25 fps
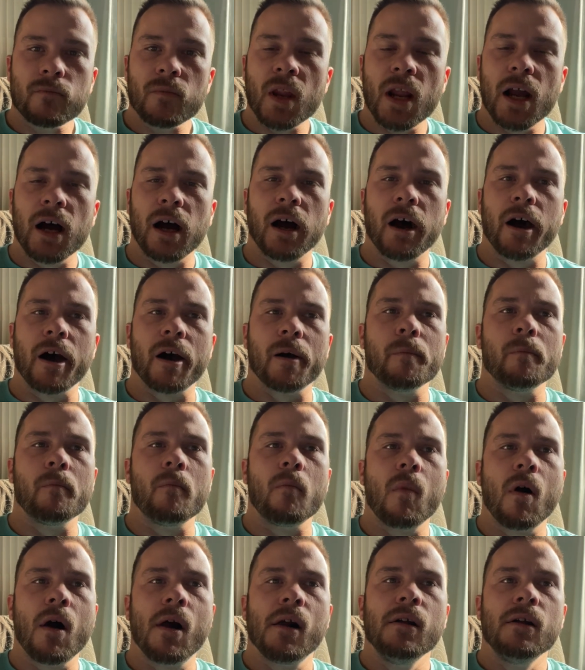
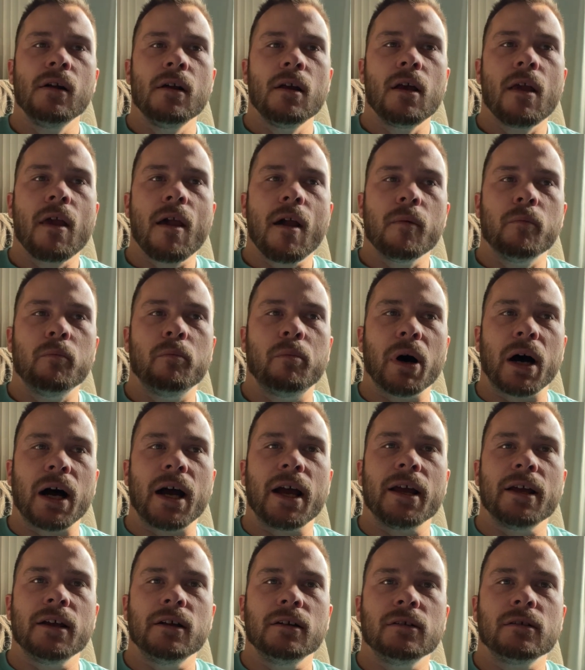Um,
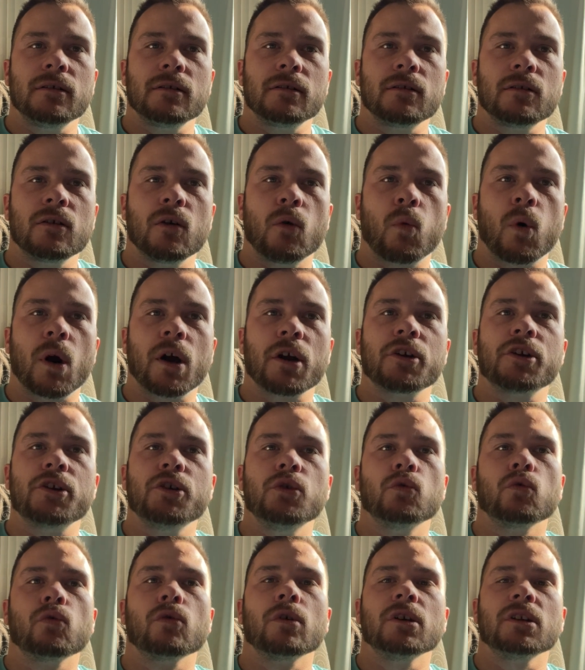but where
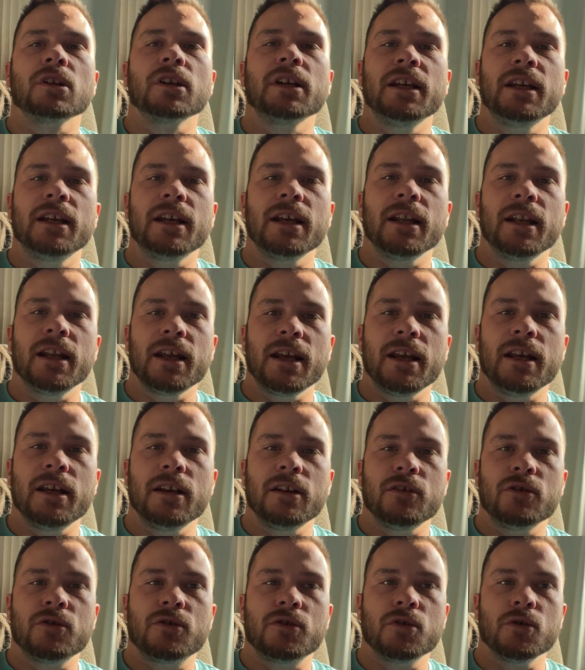you really get
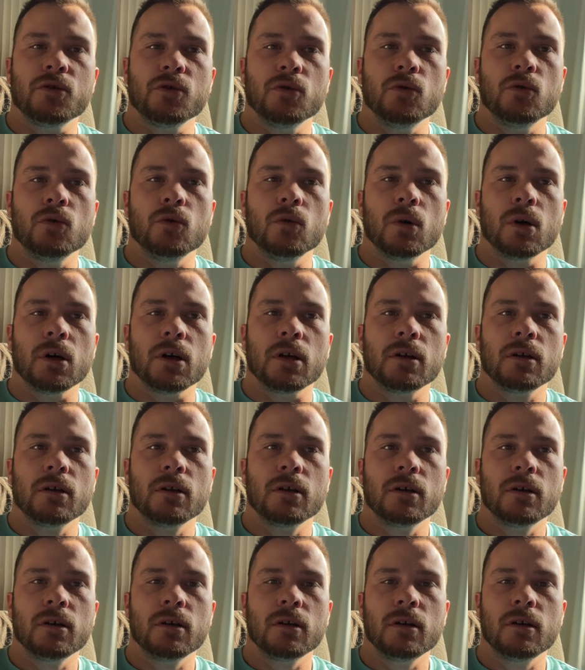into
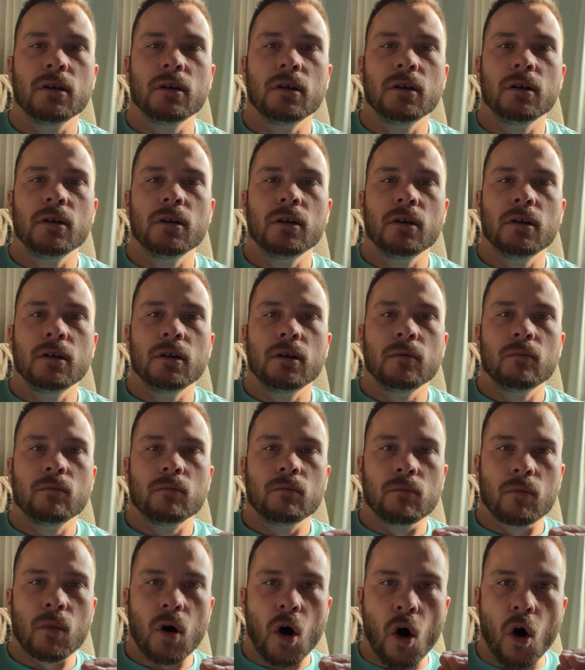
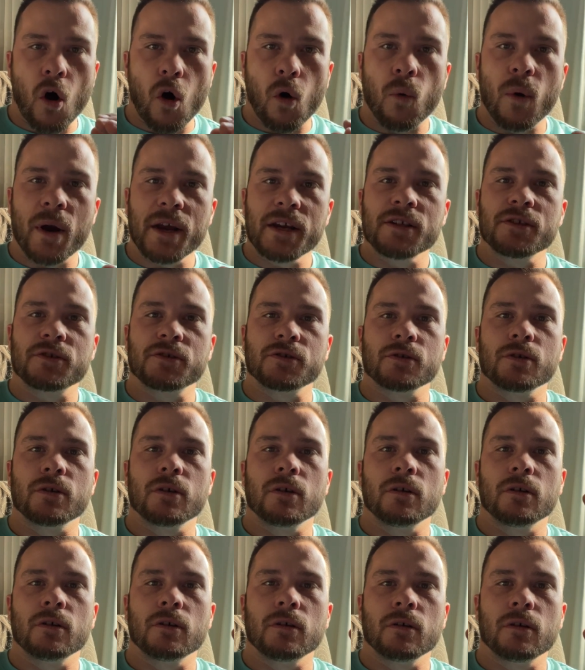always
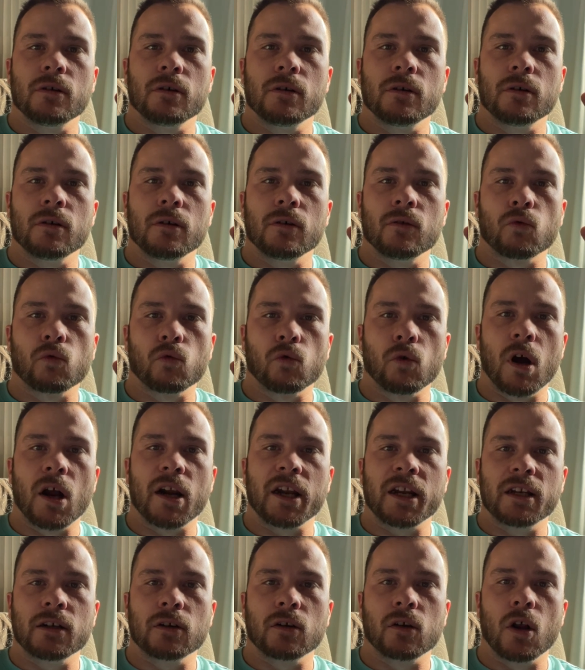
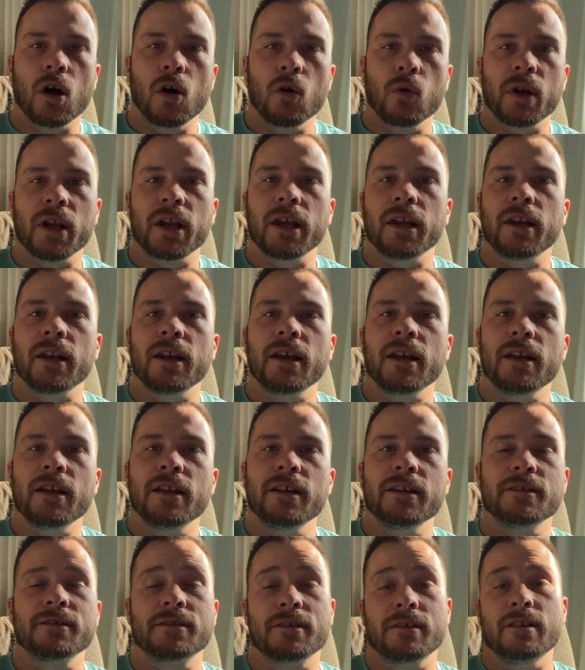running loaded
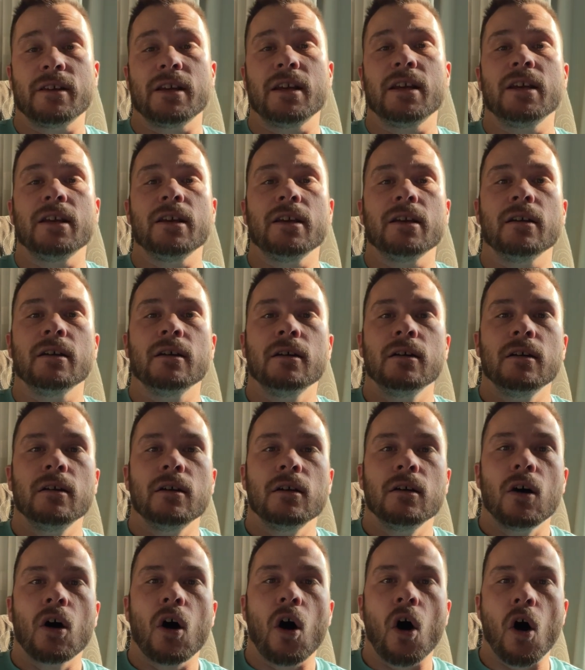is the
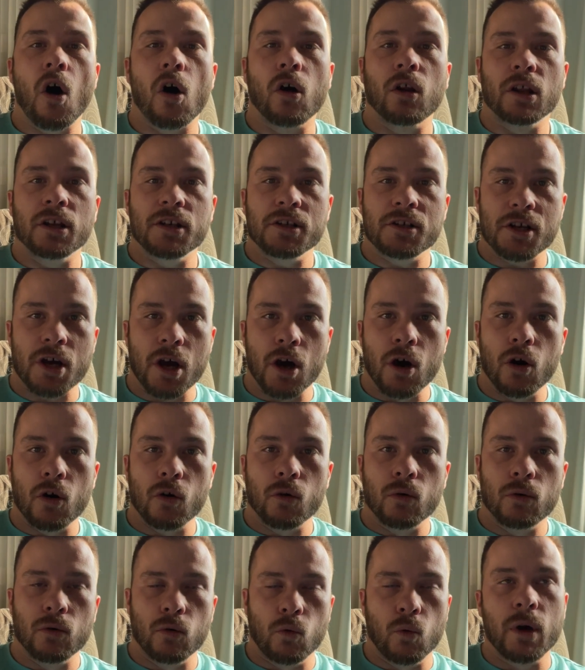haul and
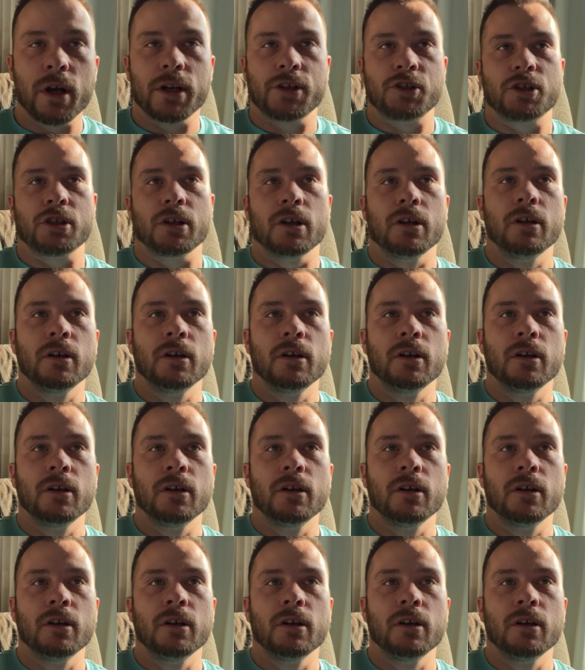tow, which